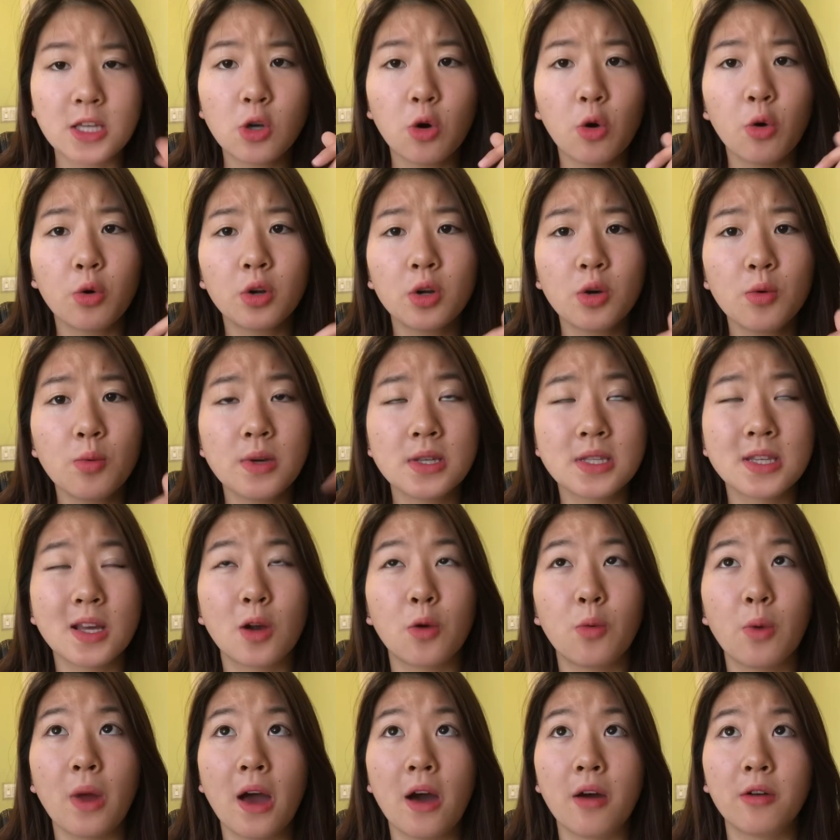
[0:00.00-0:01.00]
My total was
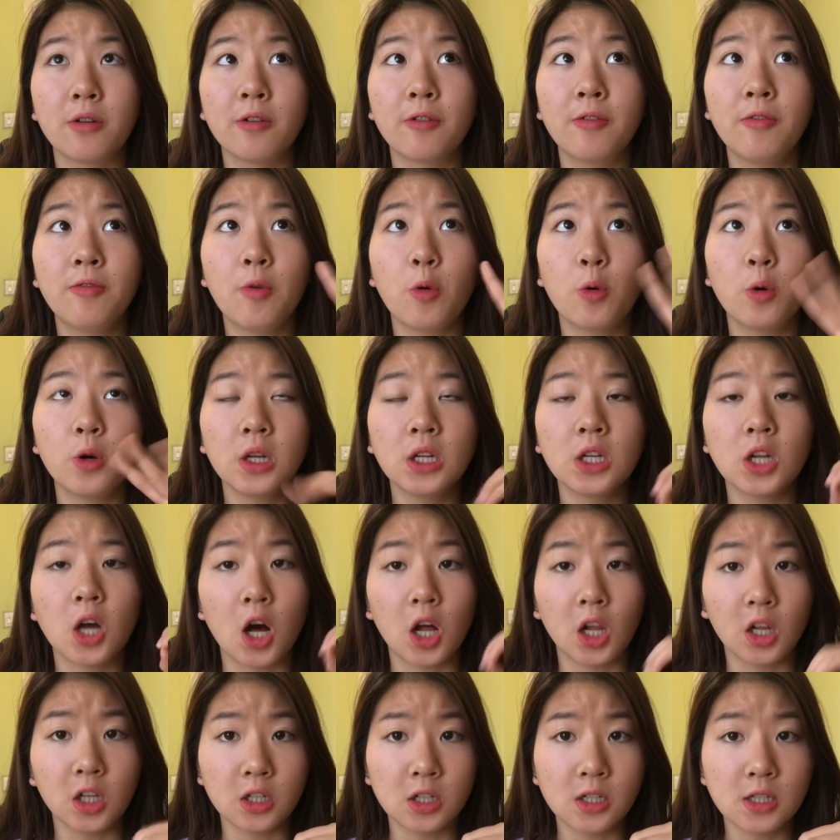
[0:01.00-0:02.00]
around
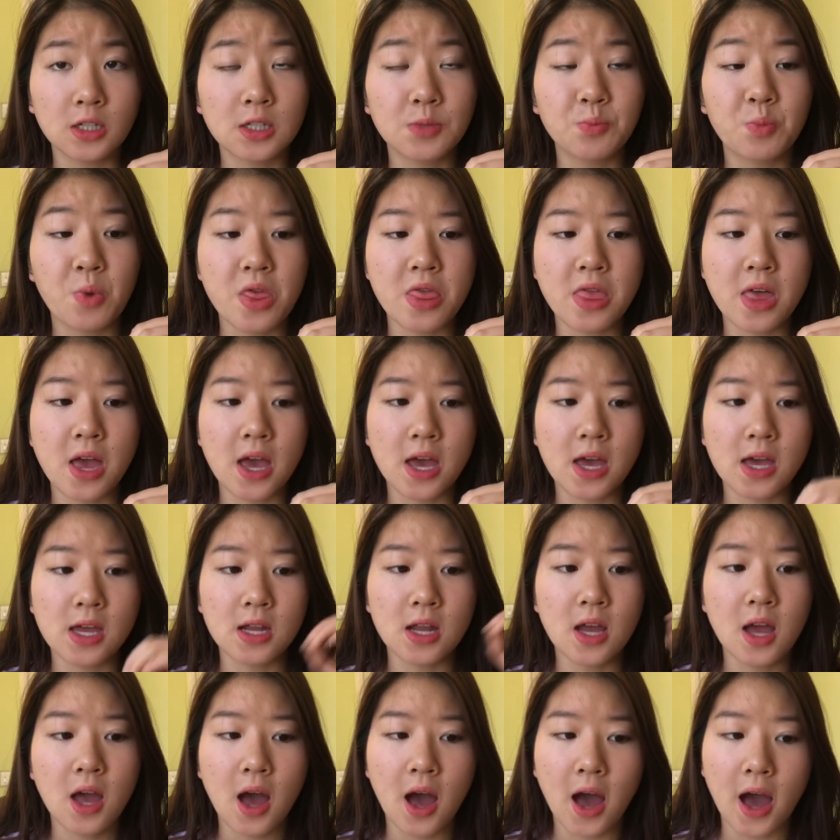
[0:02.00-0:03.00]
$40, but
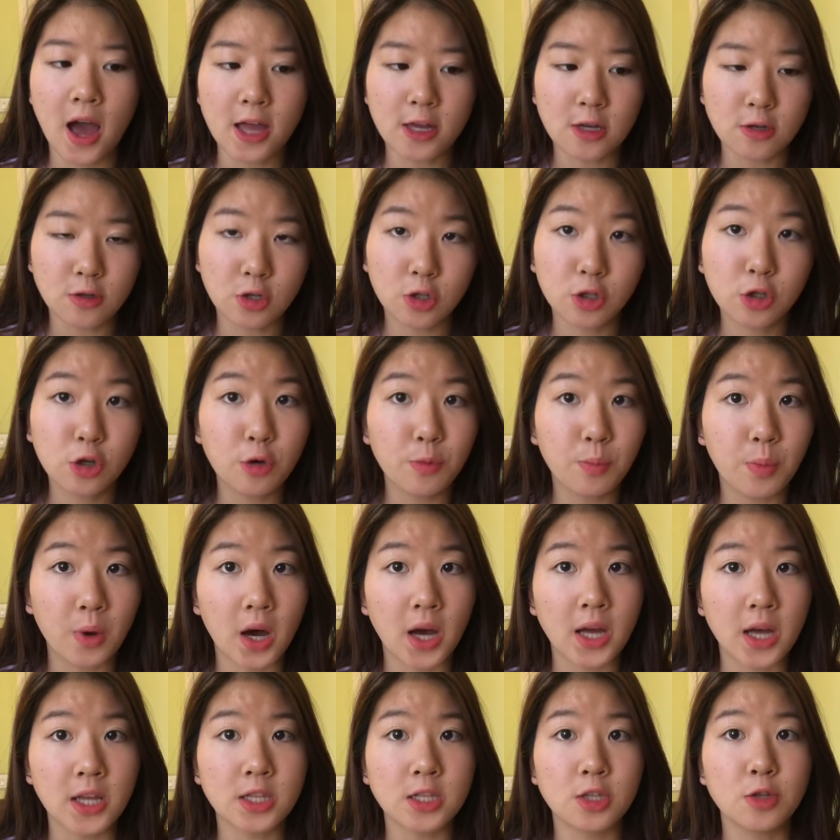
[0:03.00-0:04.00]
then I used a
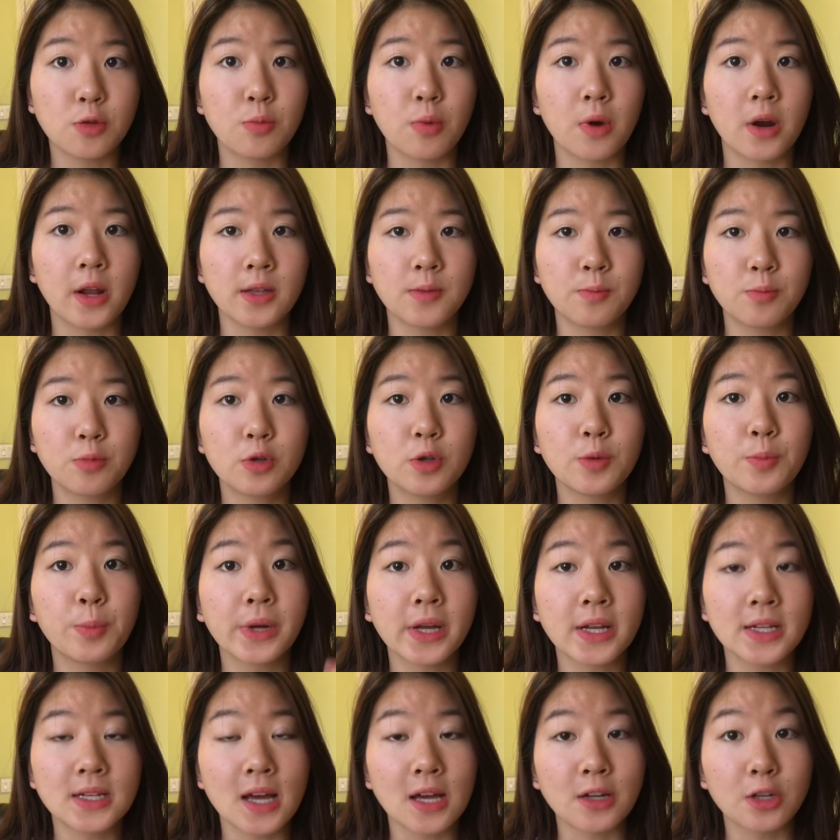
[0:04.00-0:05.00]
coupon to
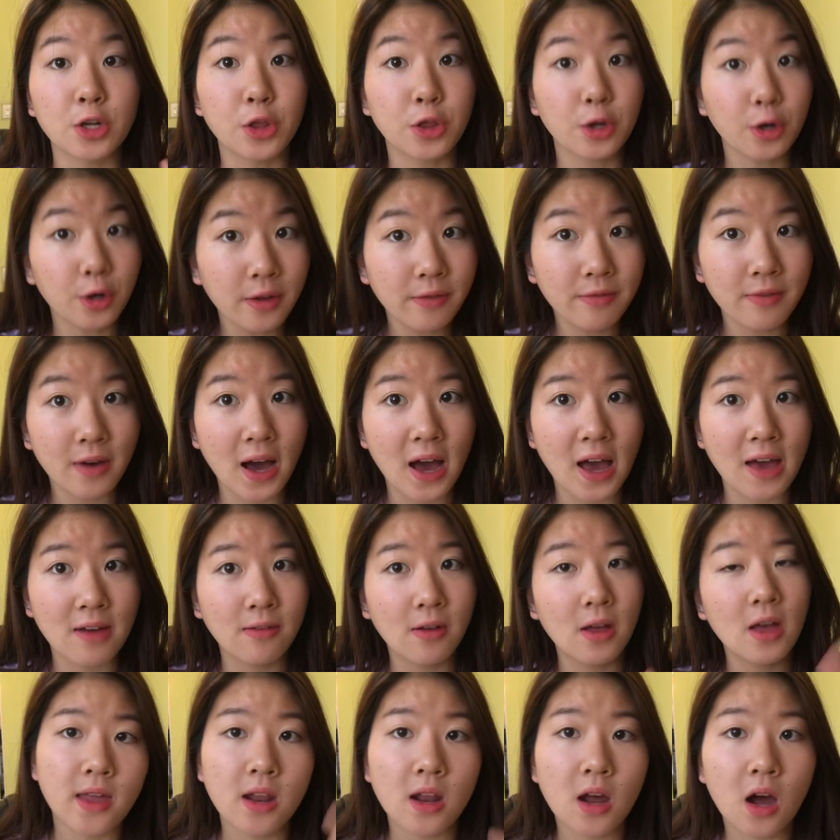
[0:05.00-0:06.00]
bring it down to $35,
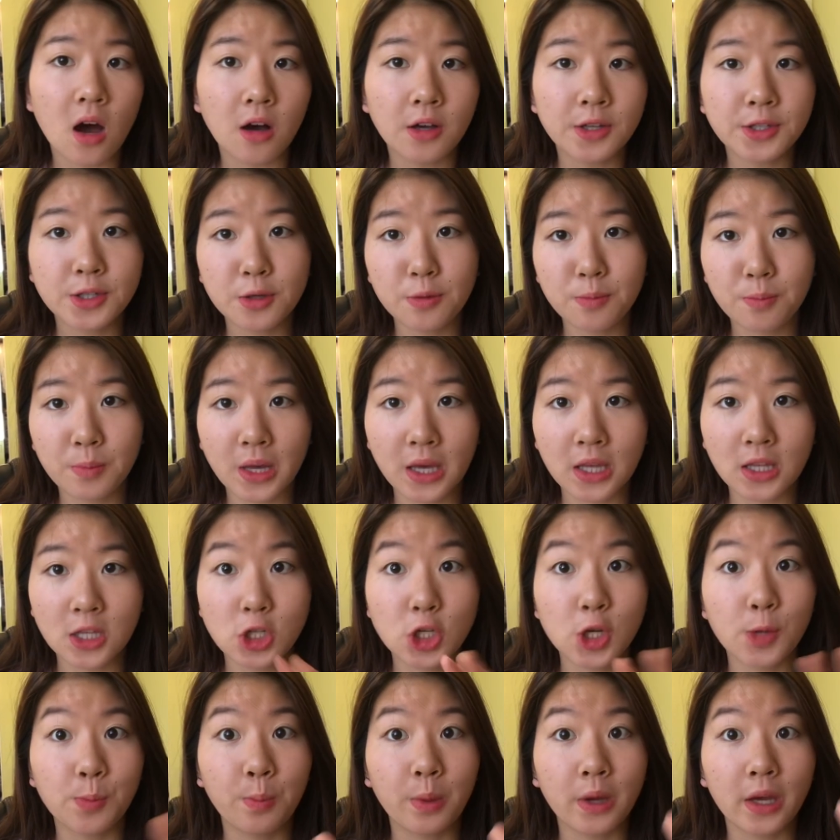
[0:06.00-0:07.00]
and it also made
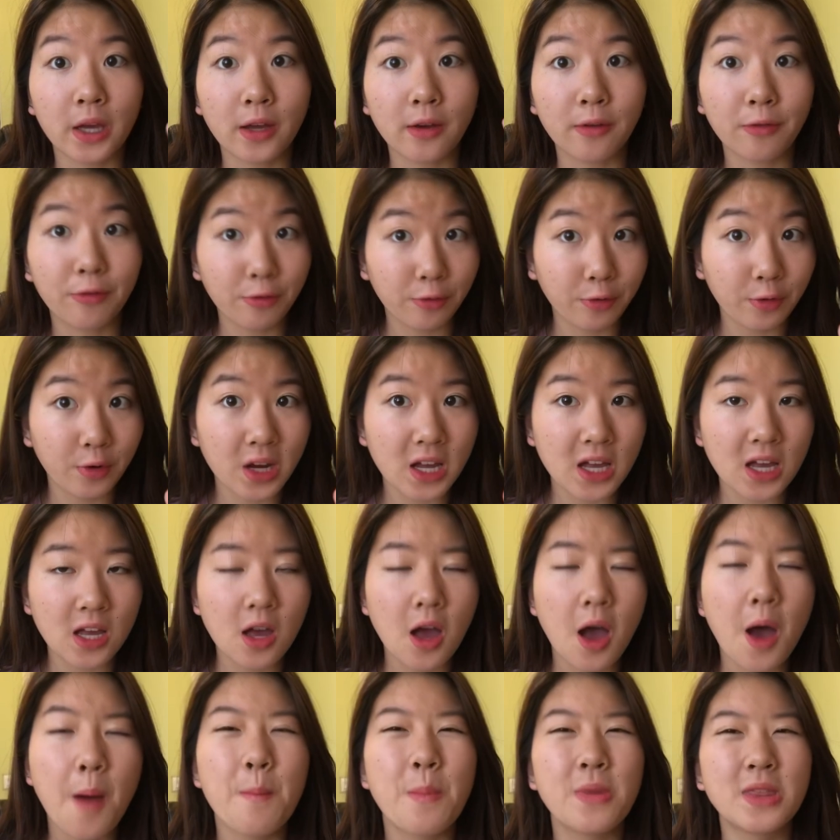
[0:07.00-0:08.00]
shipping
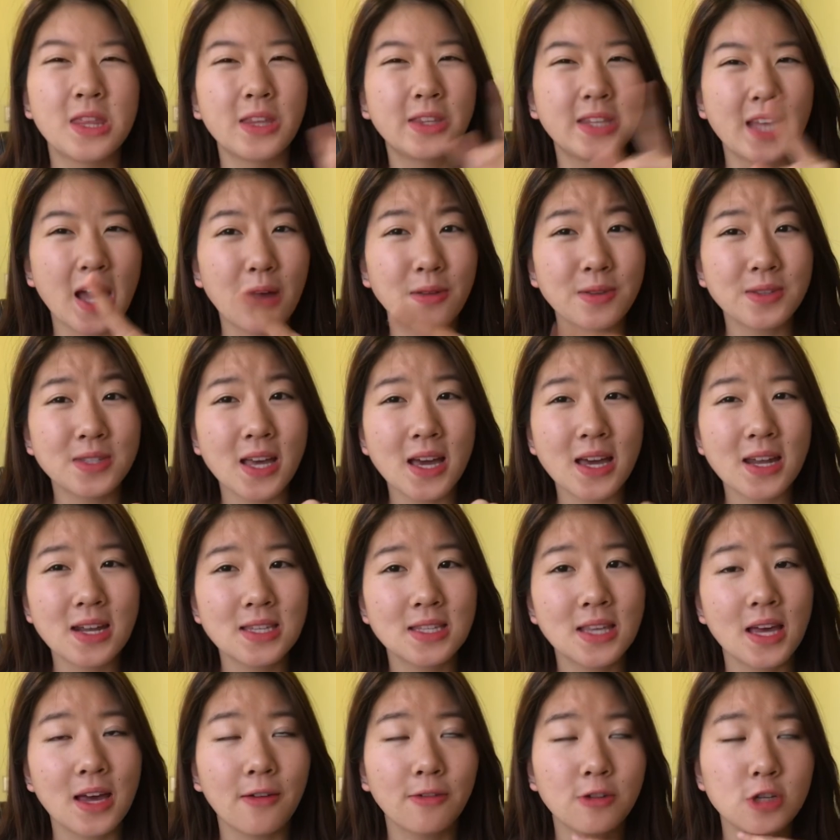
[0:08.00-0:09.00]
free. But the downside
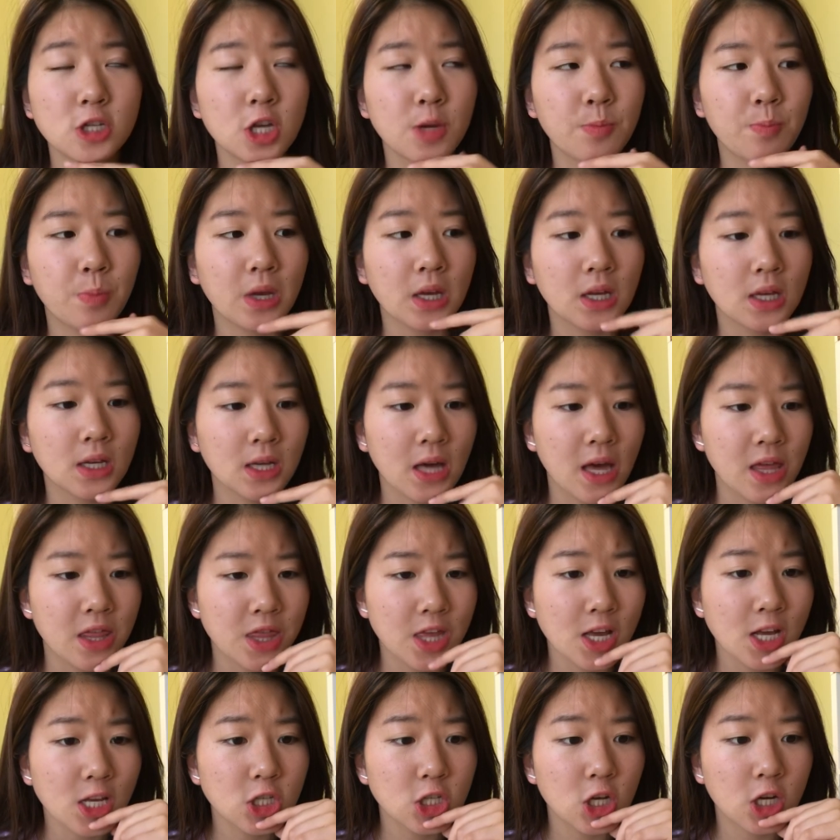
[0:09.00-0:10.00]
is that shipping, I
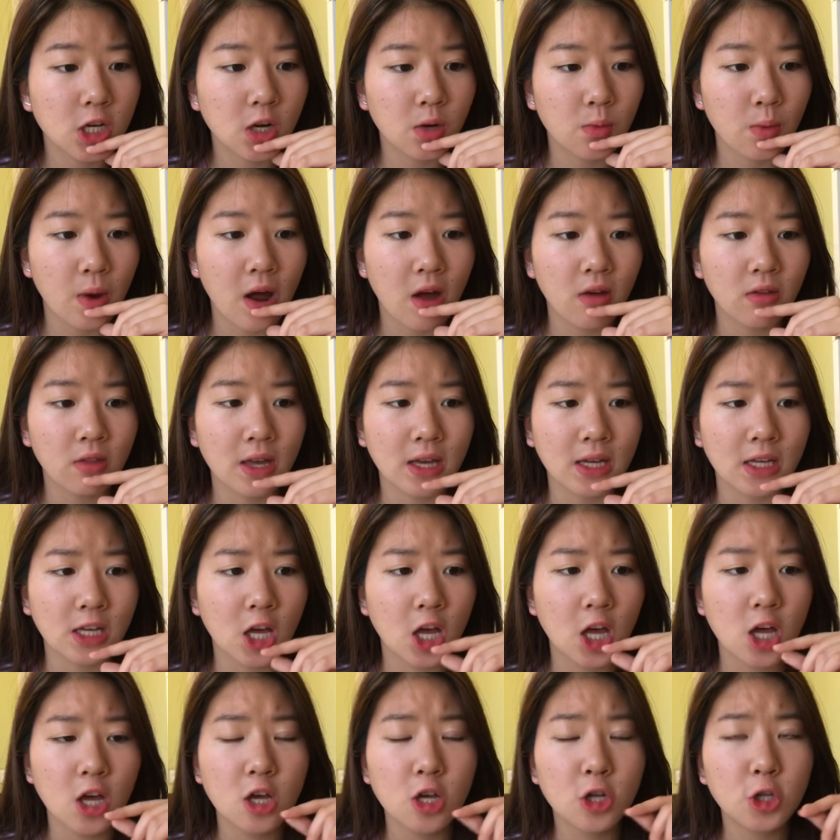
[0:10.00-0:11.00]
think, took around like
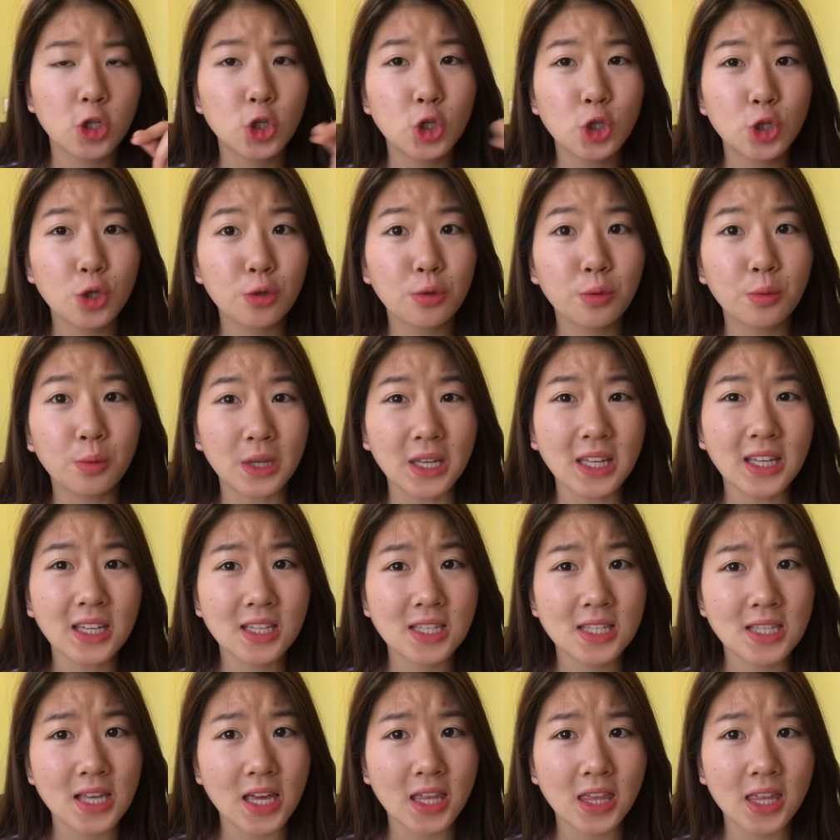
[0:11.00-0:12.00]
2
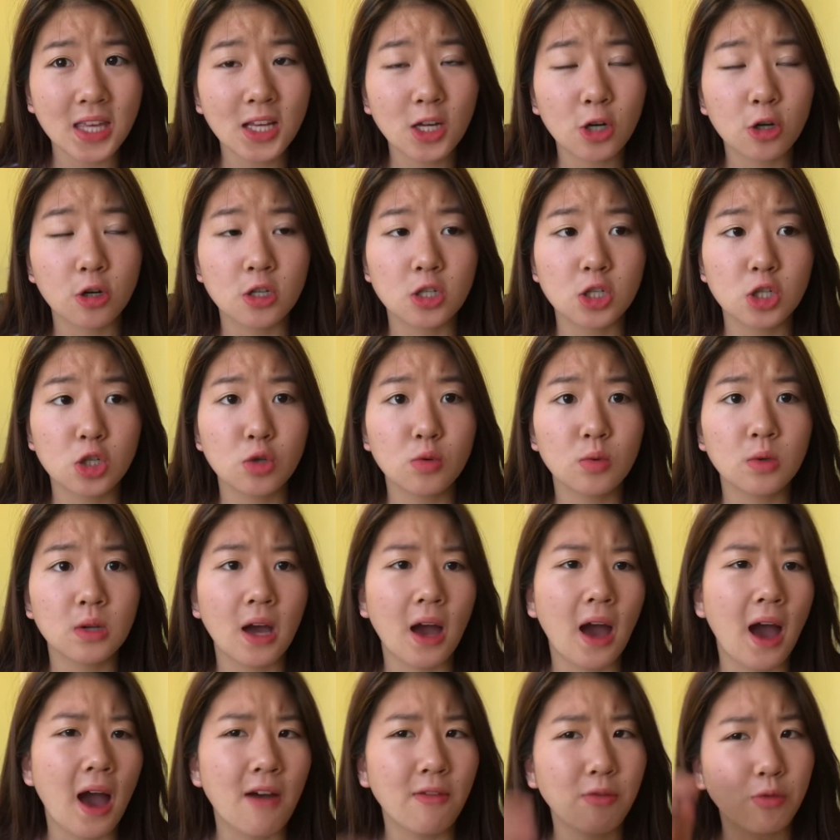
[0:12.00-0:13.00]
weeks, I think, or
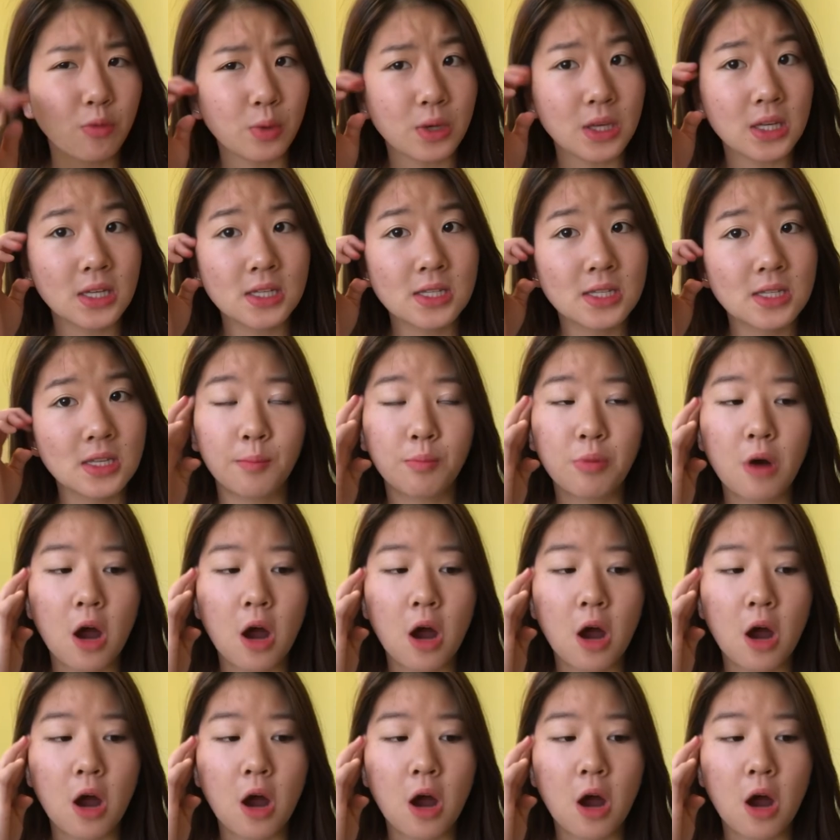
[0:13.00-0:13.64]
2.5 weeks.